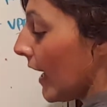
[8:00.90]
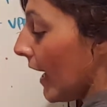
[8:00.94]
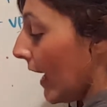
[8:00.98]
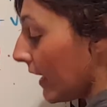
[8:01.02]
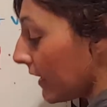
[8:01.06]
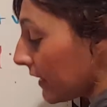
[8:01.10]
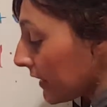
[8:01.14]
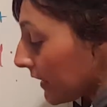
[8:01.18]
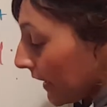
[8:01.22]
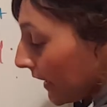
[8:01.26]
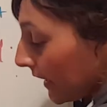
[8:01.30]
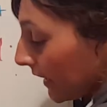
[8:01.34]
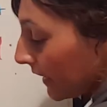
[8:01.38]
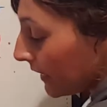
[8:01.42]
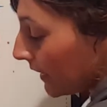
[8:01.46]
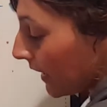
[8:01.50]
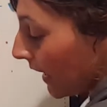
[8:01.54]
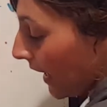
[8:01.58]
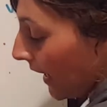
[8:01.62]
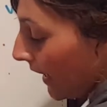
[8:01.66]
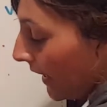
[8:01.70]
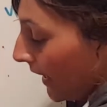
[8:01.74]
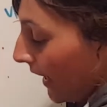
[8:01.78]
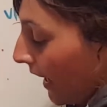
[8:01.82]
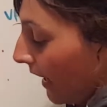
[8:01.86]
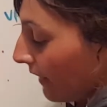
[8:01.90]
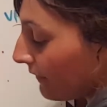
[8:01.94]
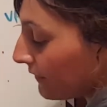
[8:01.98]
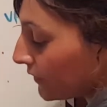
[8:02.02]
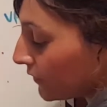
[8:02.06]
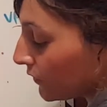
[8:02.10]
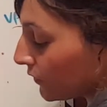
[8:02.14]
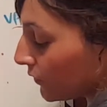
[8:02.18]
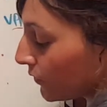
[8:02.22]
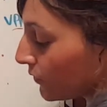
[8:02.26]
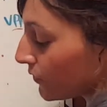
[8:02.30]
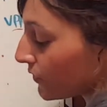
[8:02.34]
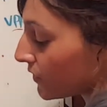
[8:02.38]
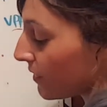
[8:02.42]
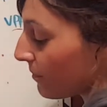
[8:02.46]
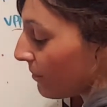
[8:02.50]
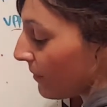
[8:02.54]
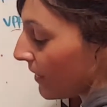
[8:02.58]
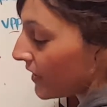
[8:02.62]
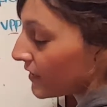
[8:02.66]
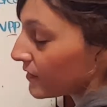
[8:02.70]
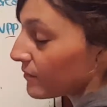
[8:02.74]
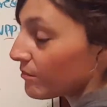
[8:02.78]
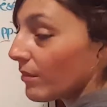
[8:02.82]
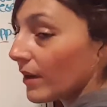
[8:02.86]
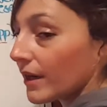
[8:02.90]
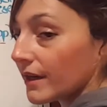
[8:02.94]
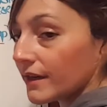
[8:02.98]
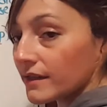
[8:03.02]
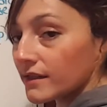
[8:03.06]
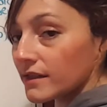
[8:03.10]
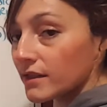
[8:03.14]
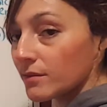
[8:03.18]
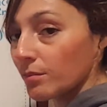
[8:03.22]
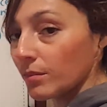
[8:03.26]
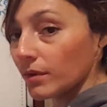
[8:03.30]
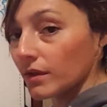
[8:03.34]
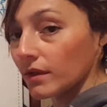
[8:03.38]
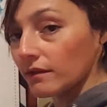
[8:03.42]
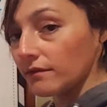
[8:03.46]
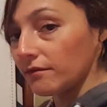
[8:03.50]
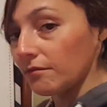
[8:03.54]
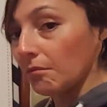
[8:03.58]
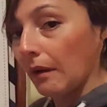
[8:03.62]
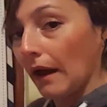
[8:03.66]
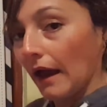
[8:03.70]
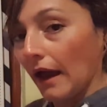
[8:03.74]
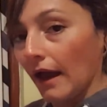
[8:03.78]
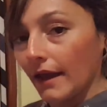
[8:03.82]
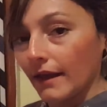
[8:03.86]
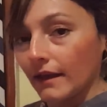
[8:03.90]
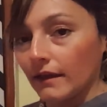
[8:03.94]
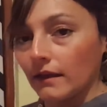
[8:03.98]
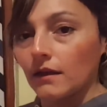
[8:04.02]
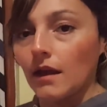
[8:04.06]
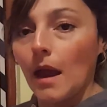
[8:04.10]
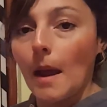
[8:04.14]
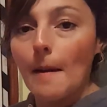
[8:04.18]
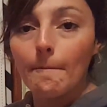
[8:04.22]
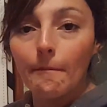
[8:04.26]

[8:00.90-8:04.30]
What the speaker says: And then I have to use the past participle of buy.